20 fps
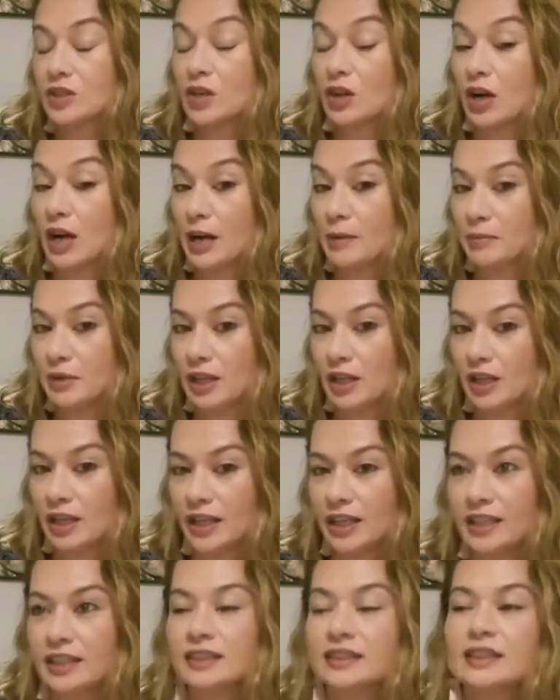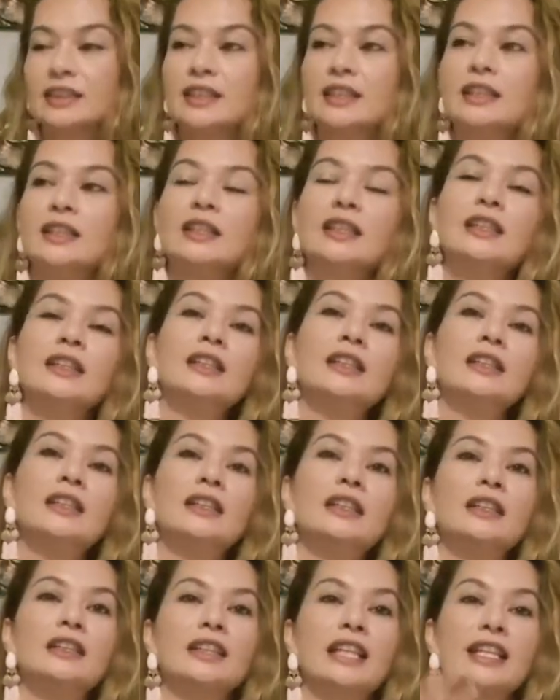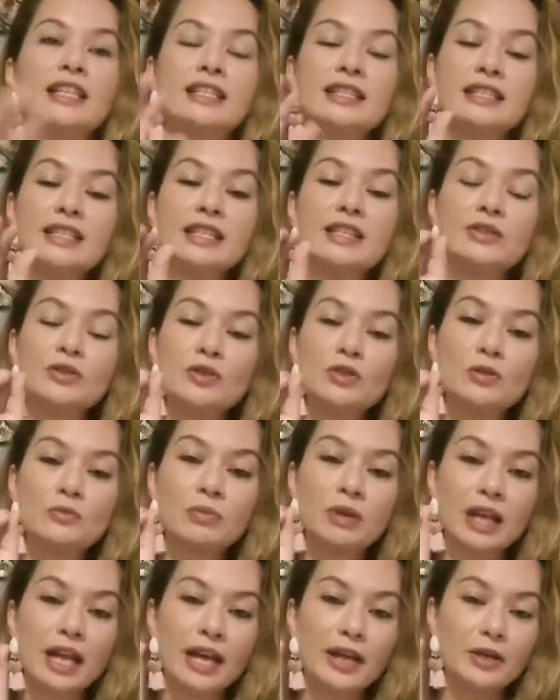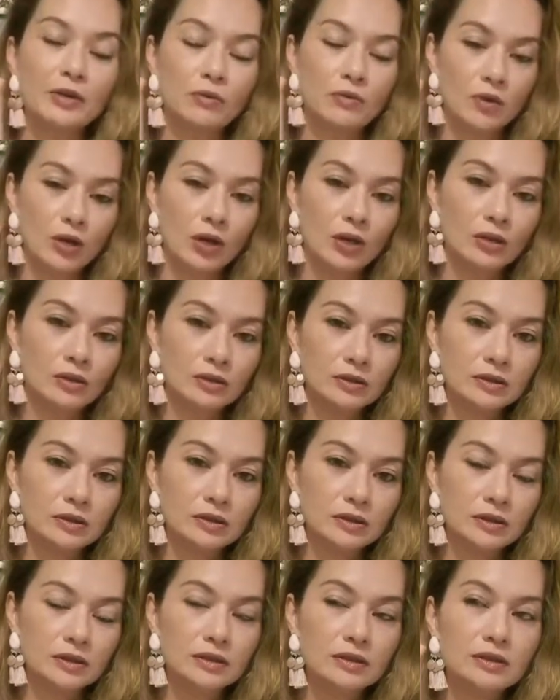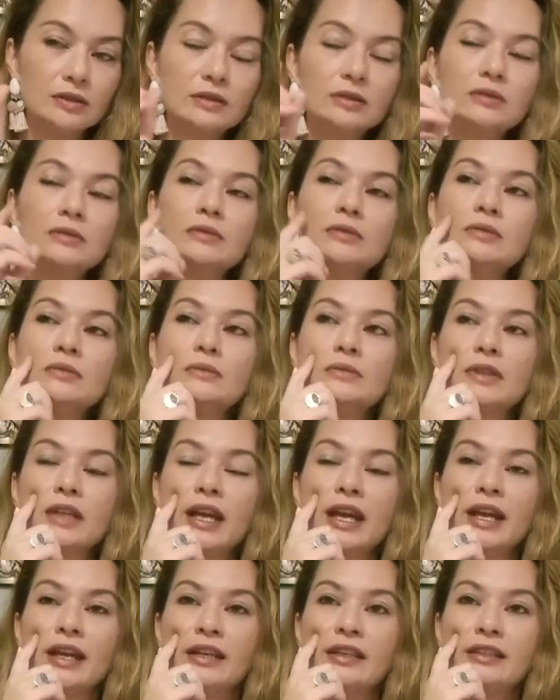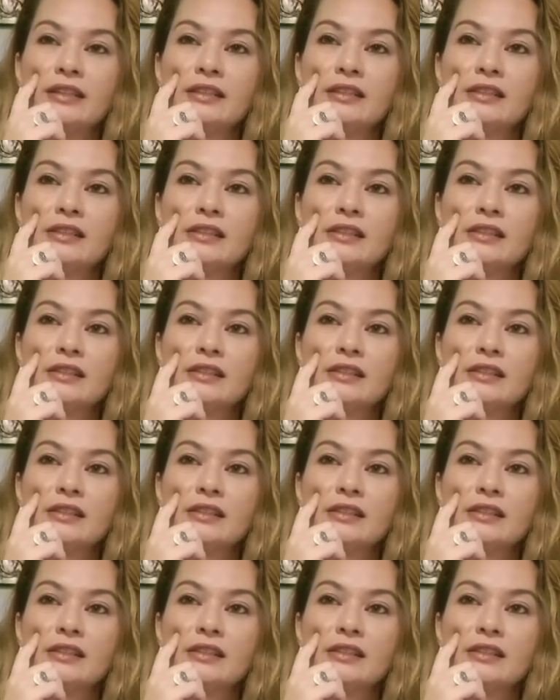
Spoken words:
timeline that sees you play a role. And